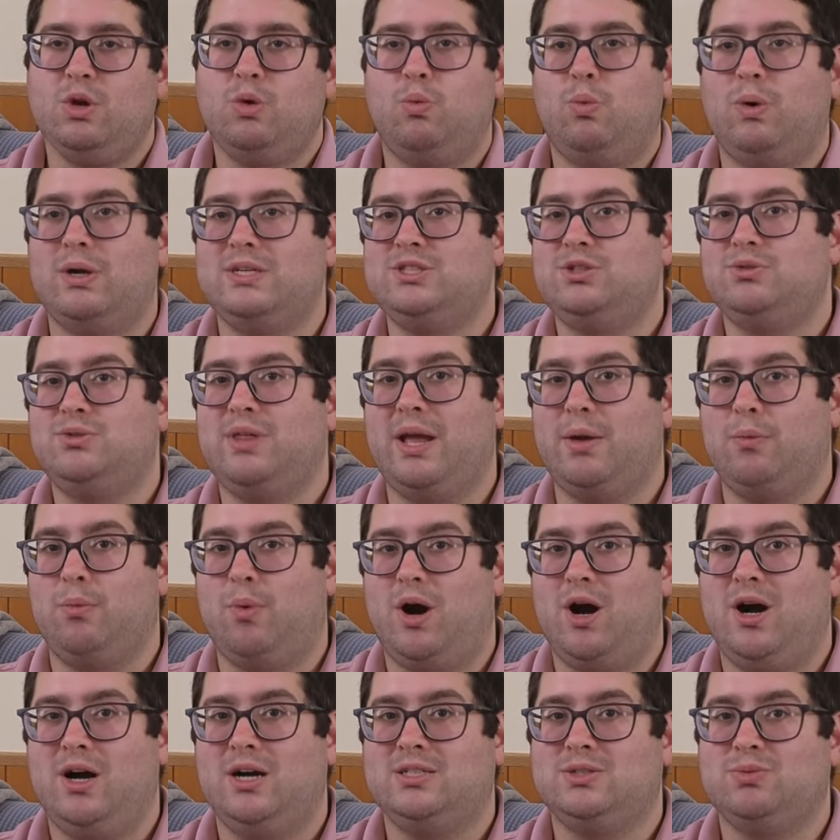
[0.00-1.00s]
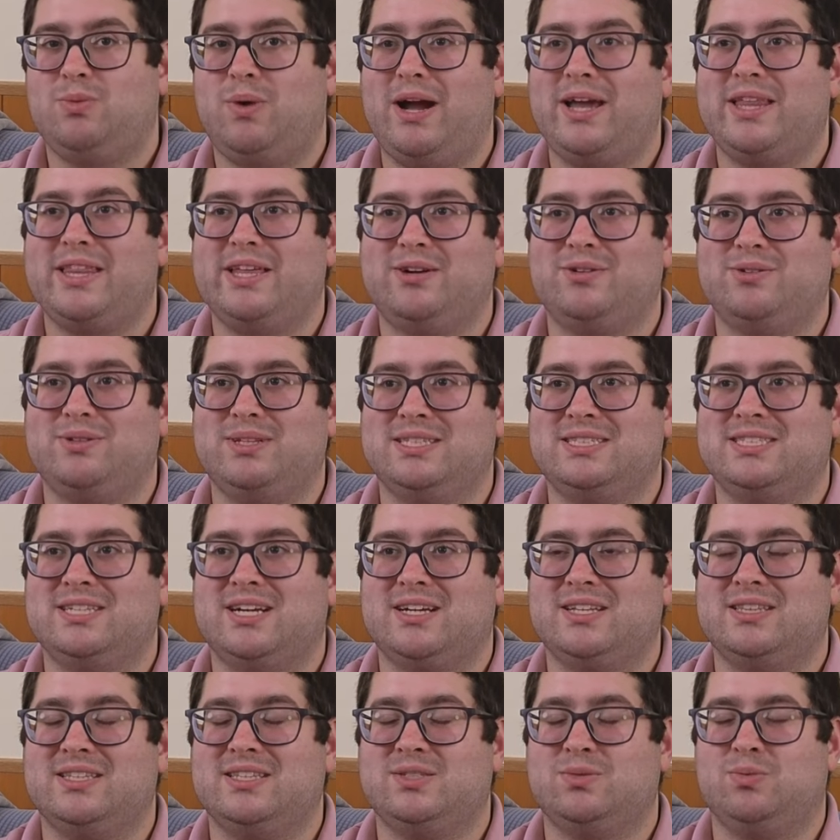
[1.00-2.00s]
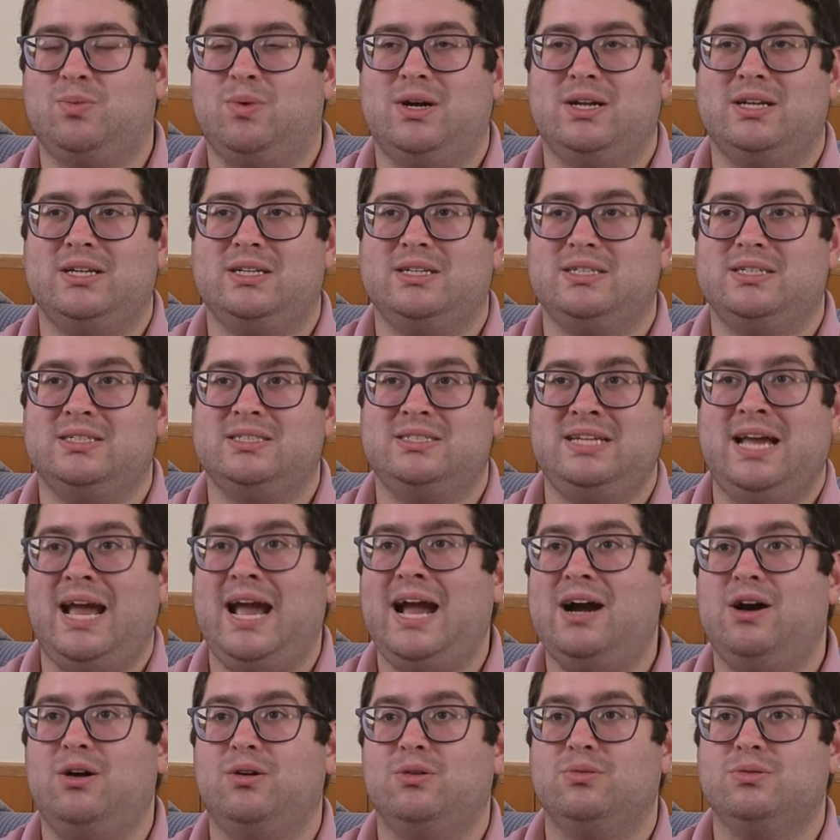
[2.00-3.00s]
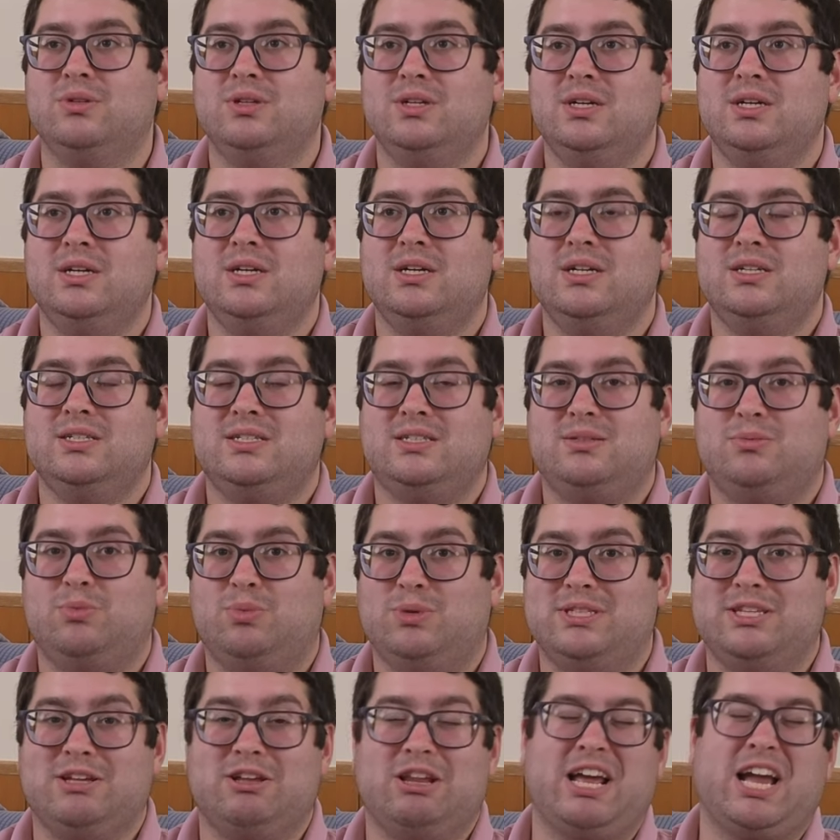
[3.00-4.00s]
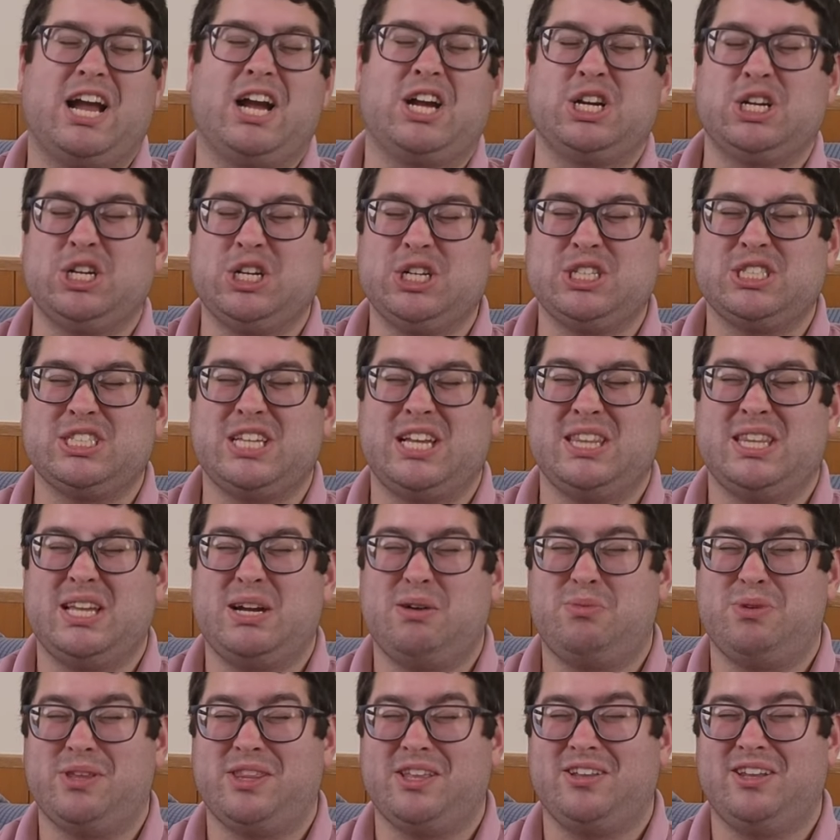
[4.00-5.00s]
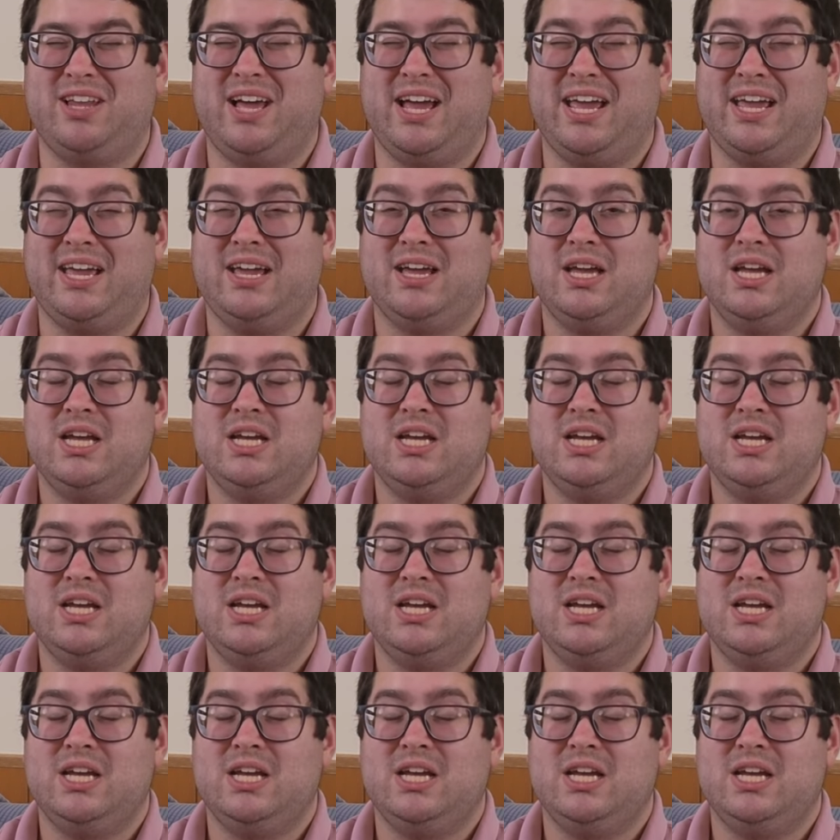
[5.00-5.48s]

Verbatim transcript: What do they want? Why are they only stuck in this one town? Was there like a curse on them where they're like,